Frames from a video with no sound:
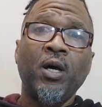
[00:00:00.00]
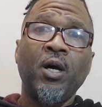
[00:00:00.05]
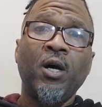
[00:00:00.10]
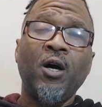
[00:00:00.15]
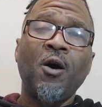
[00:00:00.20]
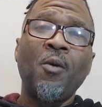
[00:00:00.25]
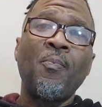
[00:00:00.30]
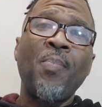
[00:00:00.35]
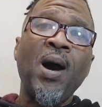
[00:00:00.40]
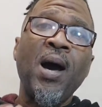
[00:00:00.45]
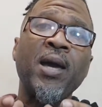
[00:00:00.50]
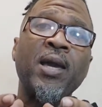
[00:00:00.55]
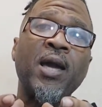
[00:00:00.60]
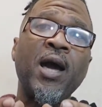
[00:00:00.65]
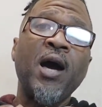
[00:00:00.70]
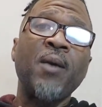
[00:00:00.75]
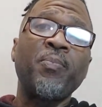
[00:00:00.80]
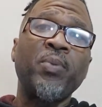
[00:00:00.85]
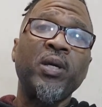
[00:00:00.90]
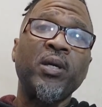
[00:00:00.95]
a
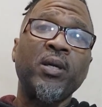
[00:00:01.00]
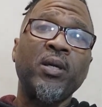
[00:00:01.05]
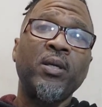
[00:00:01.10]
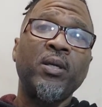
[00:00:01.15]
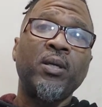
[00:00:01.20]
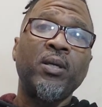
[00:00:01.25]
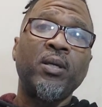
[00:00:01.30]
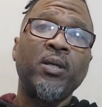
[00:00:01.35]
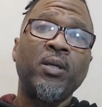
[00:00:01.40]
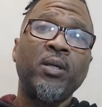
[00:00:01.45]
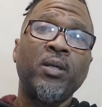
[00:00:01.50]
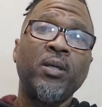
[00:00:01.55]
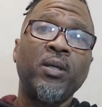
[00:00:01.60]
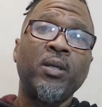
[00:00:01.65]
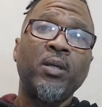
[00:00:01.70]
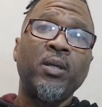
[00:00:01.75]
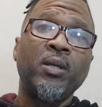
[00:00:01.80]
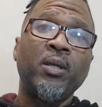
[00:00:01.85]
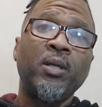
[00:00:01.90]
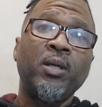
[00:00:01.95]
biopic,
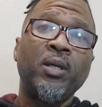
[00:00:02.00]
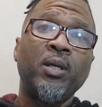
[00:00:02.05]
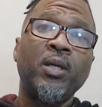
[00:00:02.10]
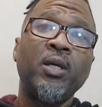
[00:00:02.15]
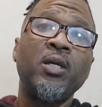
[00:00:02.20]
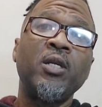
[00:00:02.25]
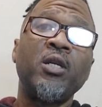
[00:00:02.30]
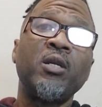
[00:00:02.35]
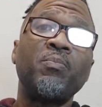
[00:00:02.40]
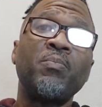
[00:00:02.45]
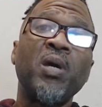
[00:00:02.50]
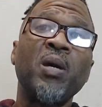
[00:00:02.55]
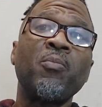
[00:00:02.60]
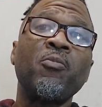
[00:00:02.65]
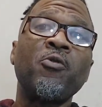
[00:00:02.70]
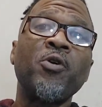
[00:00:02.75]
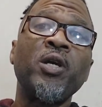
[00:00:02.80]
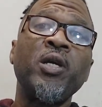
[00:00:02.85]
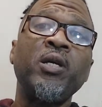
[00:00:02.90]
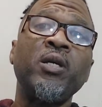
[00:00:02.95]
in the
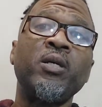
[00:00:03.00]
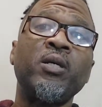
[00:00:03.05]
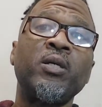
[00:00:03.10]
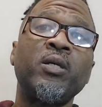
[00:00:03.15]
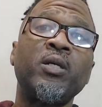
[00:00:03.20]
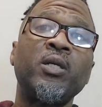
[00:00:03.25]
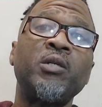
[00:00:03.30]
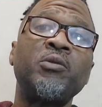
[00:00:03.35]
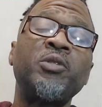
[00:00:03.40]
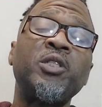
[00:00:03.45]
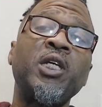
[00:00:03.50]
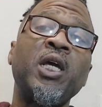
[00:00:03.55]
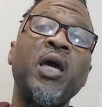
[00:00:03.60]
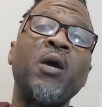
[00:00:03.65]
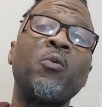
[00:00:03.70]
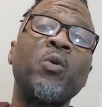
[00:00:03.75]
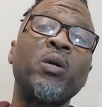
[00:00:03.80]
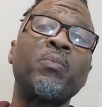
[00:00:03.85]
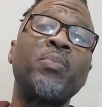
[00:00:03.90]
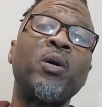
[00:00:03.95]
memory of
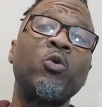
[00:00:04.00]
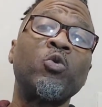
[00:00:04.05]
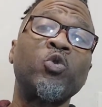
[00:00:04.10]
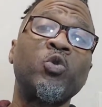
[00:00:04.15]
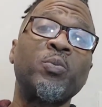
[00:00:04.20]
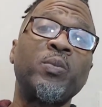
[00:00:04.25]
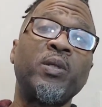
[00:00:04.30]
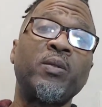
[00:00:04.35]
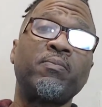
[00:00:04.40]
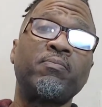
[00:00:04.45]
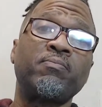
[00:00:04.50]
Chadwick Boseman.